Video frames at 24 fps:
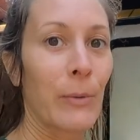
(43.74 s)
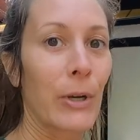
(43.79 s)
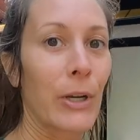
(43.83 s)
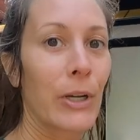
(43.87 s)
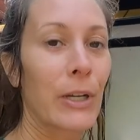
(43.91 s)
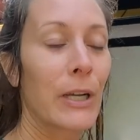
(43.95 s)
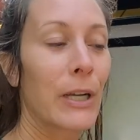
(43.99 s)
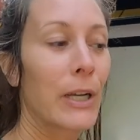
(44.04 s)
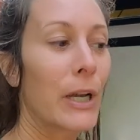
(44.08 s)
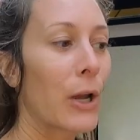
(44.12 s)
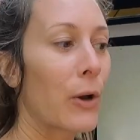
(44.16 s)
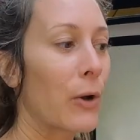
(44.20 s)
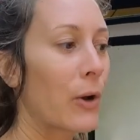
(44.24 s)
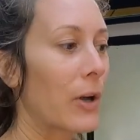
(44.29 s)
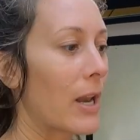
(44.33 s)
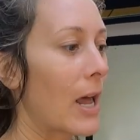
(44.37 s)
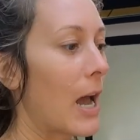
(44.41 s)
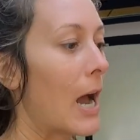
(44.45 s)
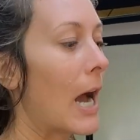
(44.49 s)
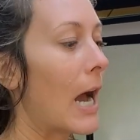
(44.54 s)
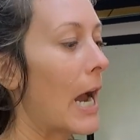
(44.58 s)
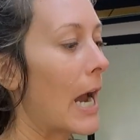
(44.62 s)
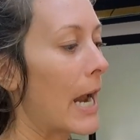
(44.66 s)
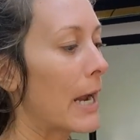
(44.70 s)
We're gonna go on a
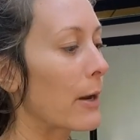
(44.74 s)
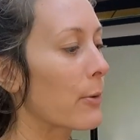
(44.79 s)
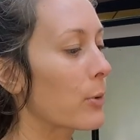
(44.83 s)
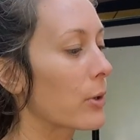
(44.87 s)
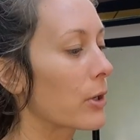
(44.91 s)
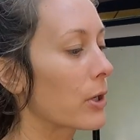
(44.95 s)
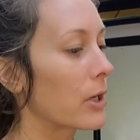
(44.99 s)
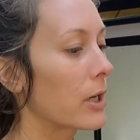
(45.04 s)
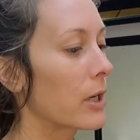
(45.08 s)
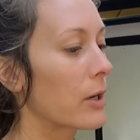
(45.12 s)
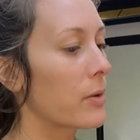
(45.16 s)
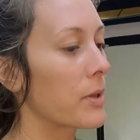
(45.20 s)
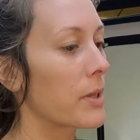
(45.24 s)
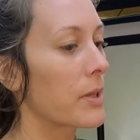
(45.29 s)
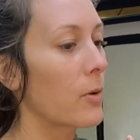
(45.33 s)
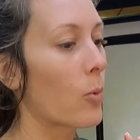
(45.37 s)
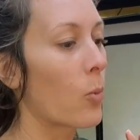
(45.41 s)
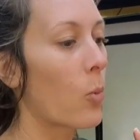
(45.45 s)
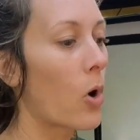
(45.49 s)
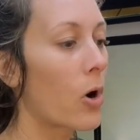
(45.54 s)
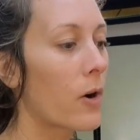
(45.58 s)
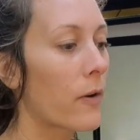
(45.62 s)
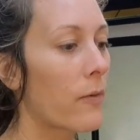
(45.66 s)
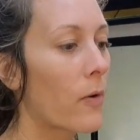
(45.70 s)
hike. We're gonna go see a
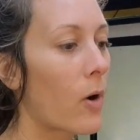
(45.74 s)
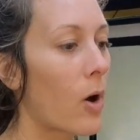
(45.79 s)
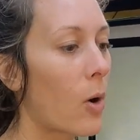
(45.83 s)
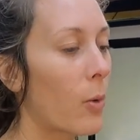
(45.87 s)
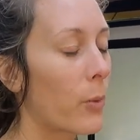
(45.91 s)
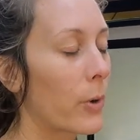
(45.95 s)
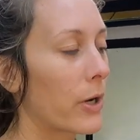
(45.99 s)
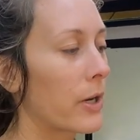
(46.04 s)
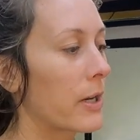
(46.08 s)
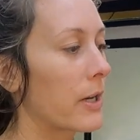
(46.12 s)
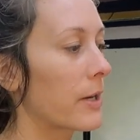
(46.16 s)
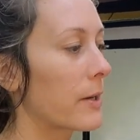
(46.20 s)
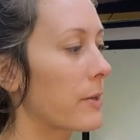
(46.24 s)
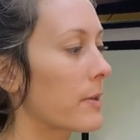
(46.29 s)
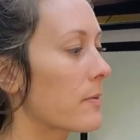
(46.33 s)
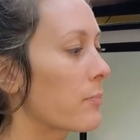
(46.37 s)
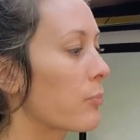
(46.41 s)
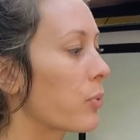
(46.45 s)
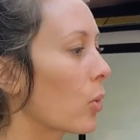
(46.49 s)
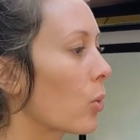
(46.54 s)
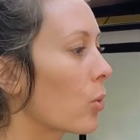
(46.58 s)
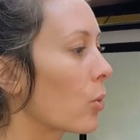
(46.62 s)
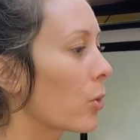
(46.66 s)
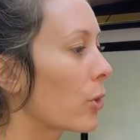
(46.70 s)
waterfall. We're gonna
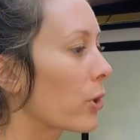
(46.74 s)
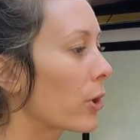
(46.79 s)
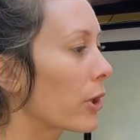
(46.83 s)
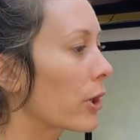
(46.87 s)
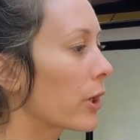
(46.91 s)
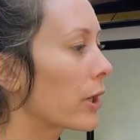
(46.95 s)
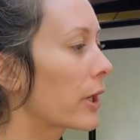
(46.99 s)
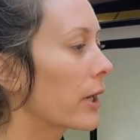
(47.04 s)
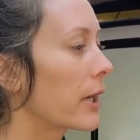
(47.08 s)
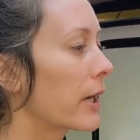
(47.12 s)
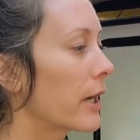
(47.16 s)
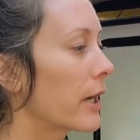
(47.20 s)
explore.